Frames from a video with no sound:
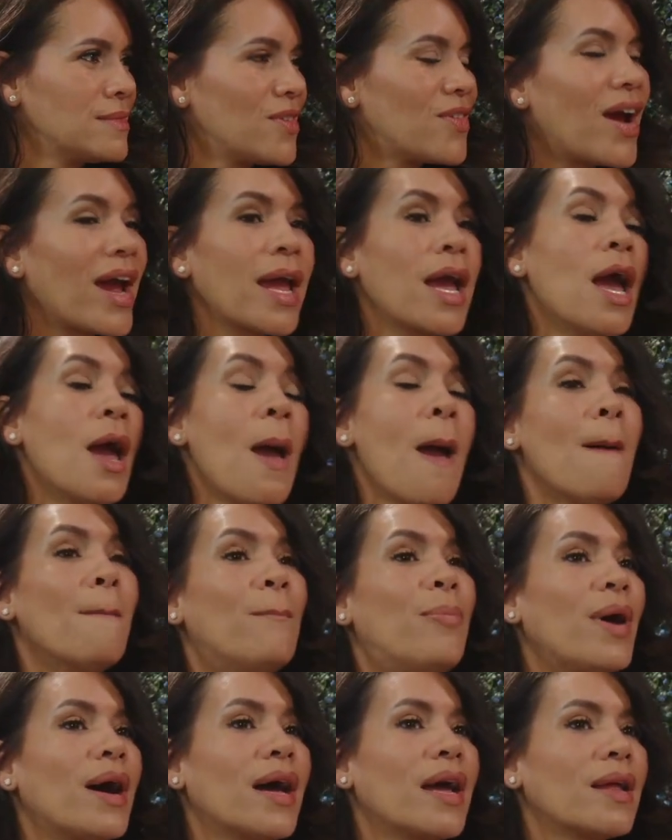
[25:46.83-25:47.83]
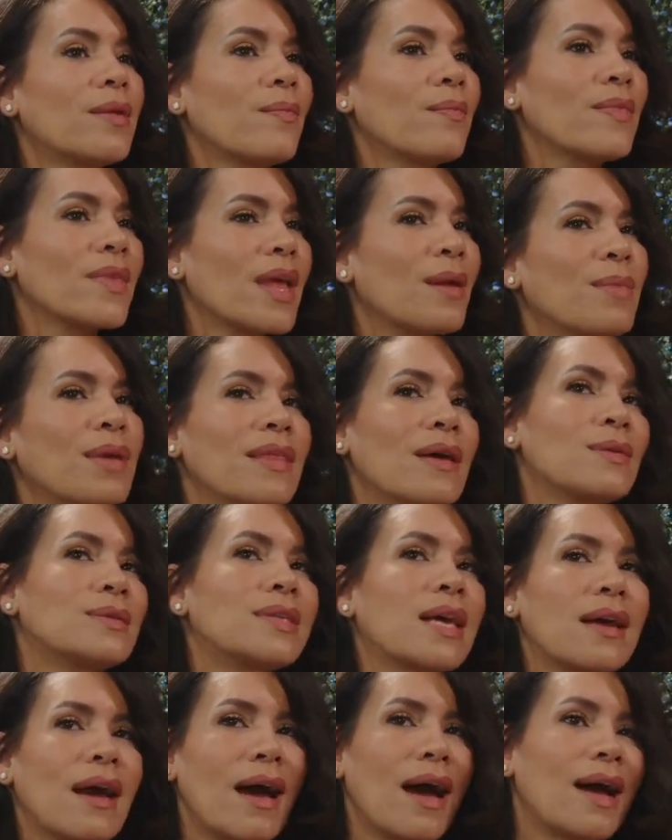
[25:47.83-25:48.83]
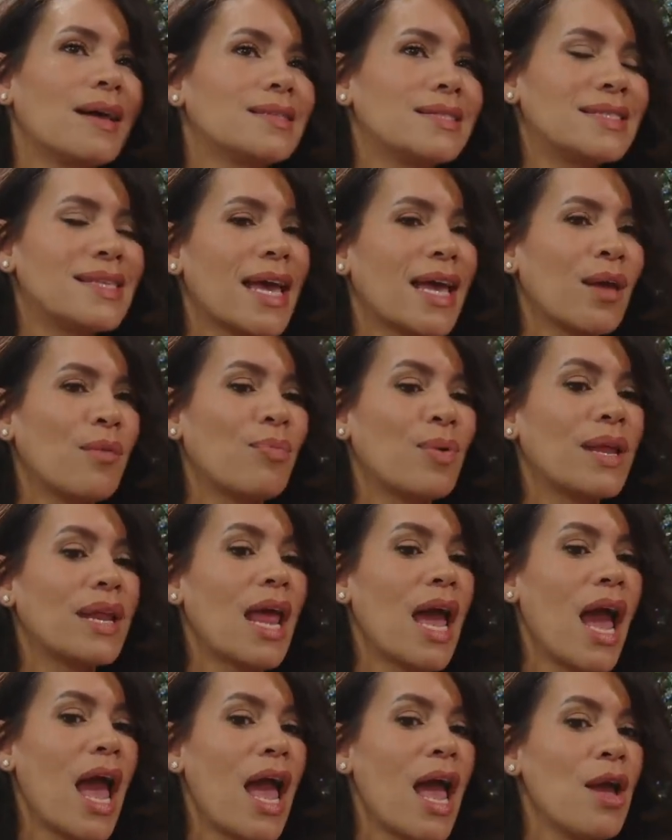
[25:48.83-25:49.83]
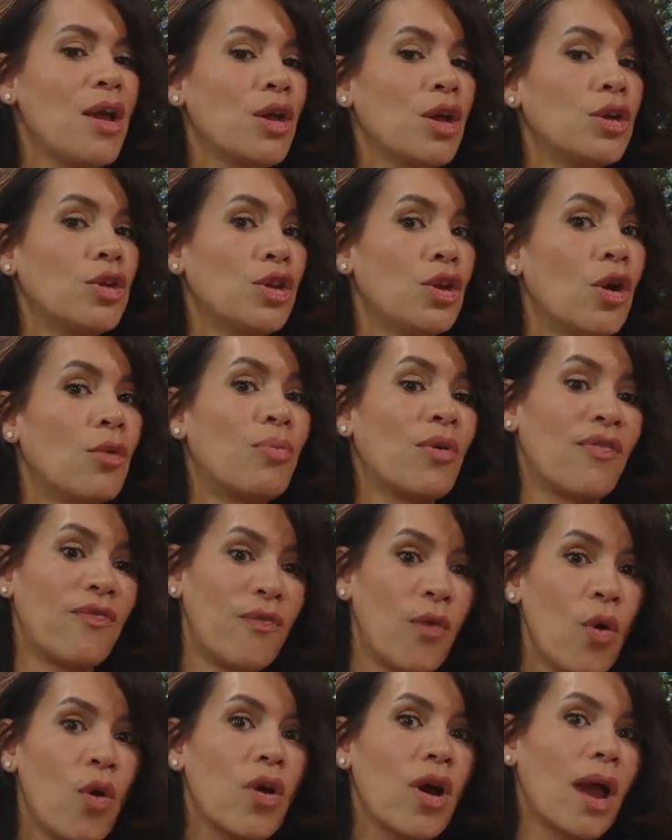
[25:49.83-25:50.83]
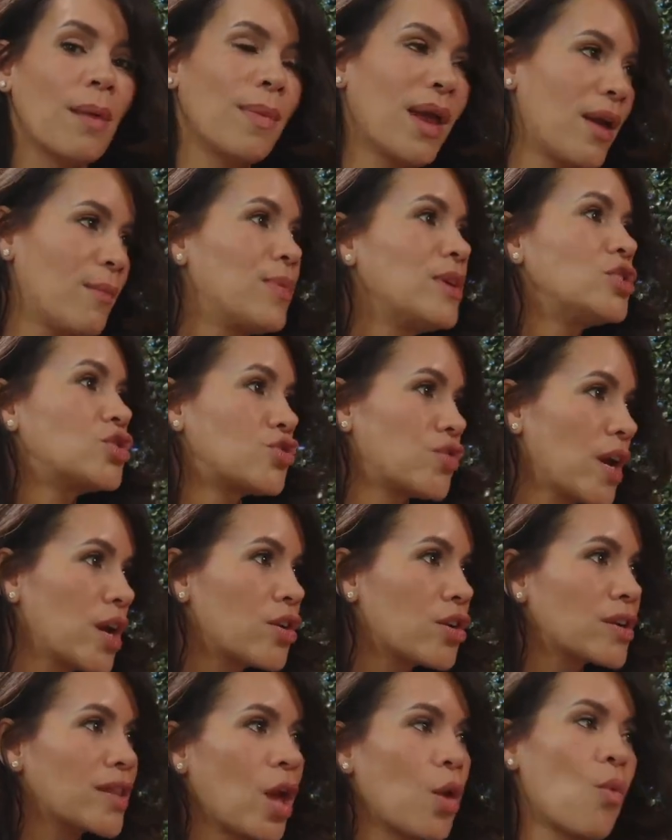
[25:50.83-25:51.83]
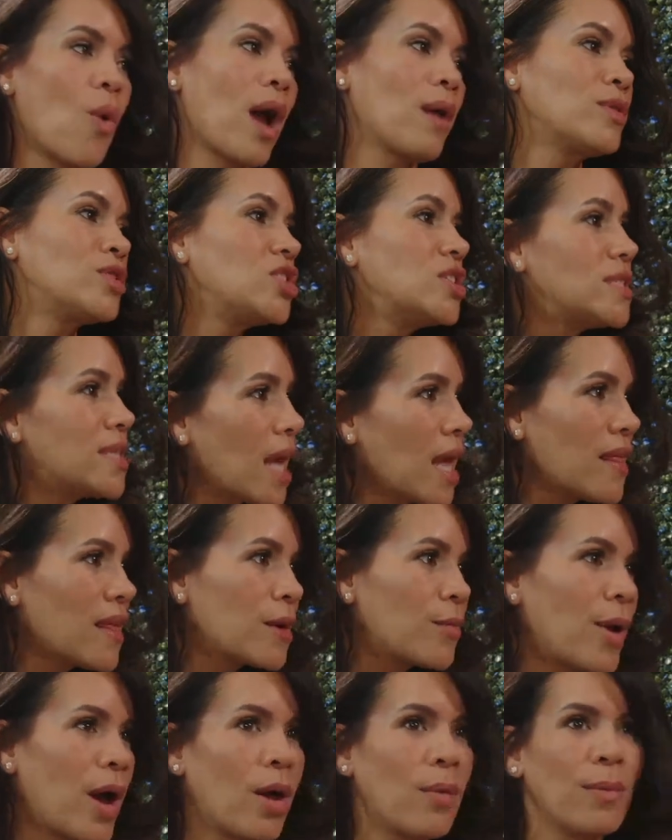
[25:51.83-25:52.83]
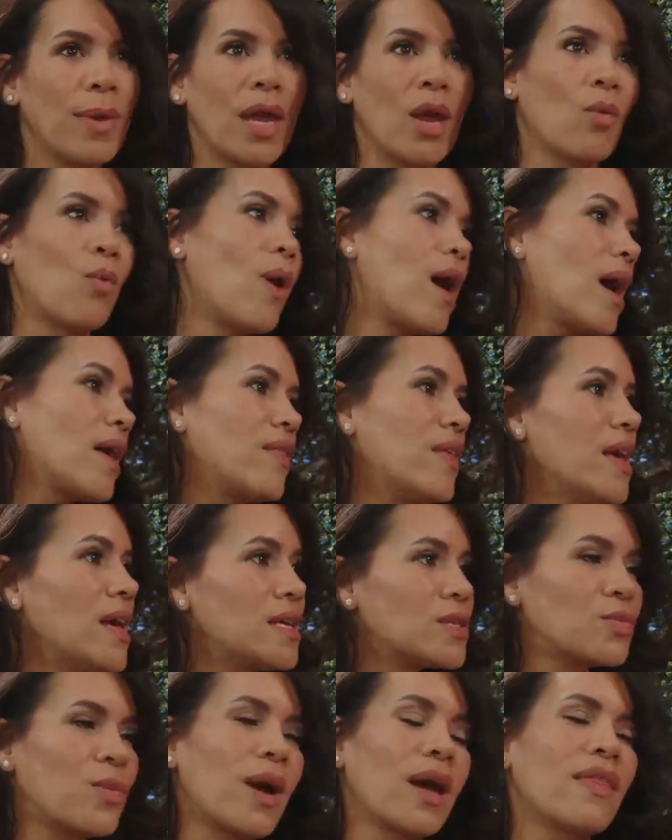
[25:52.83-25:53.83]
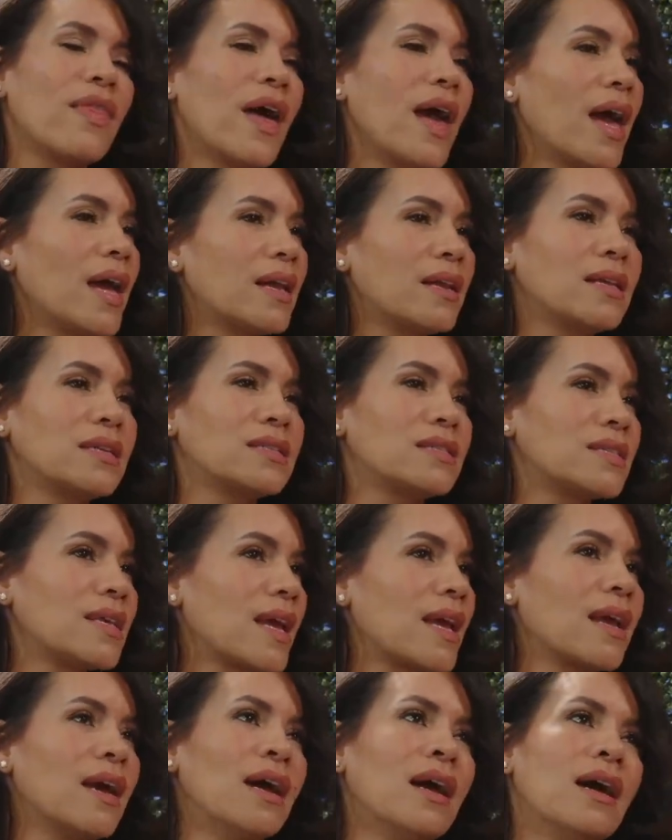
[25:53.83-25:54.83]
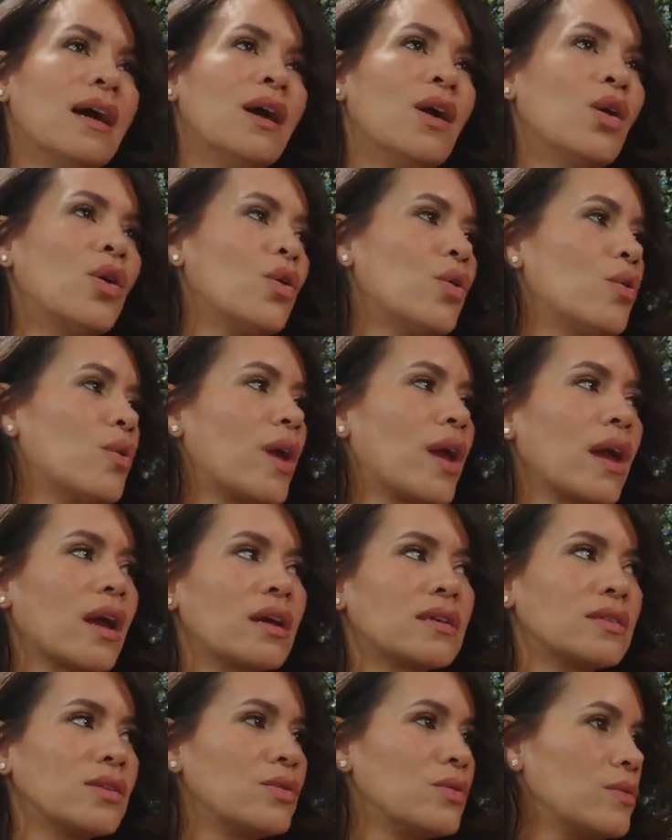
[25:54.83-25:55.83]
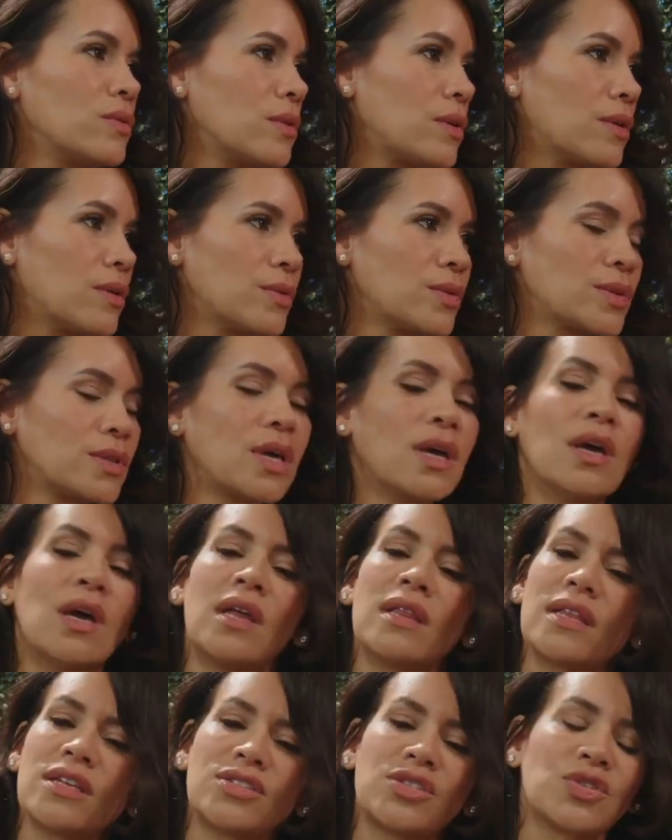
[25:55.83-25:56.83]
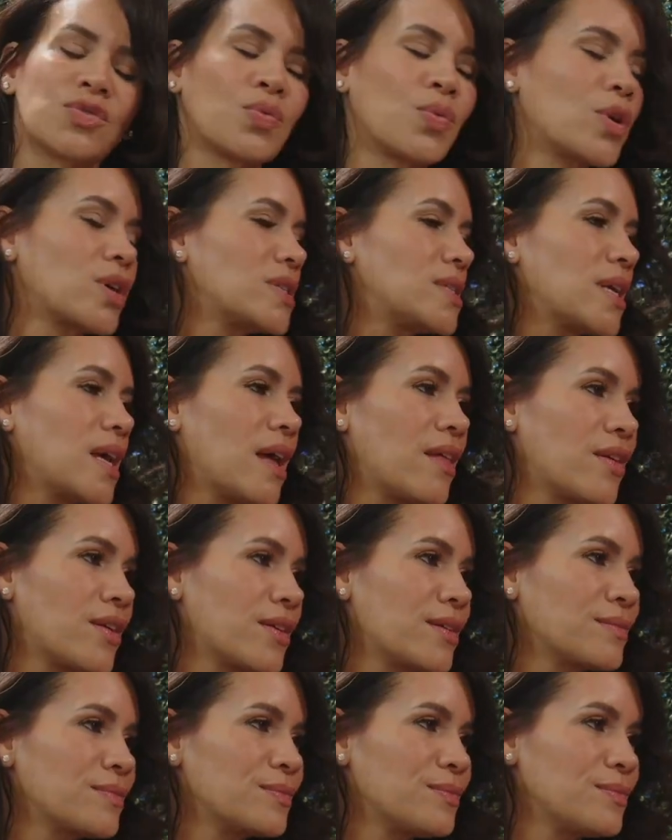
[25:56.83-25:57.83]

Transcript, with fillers: right. But I mean, that was like a hot second. But, you know, before I may have been triggered, like, why would you say that about me? Why this? Why that? And it's like, who cares and who knows? Let's just work together.